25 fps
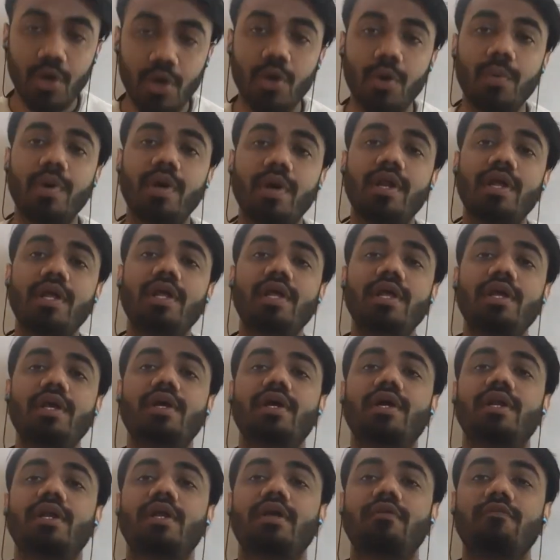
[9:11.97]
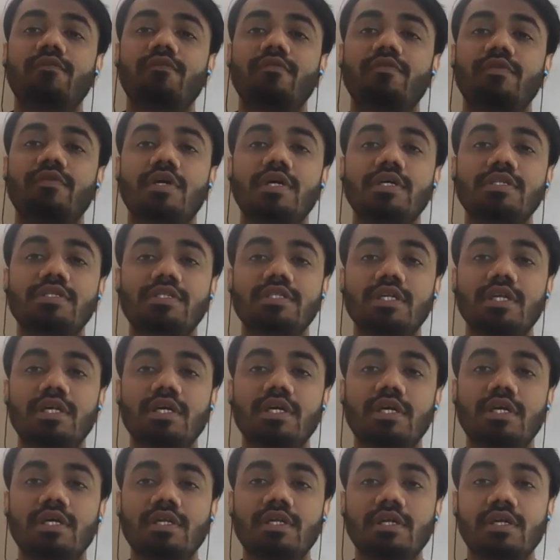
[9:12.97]
Over here, if
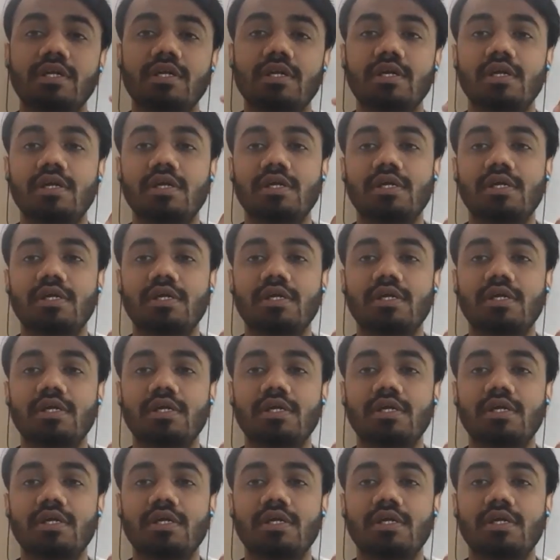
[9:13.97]
consider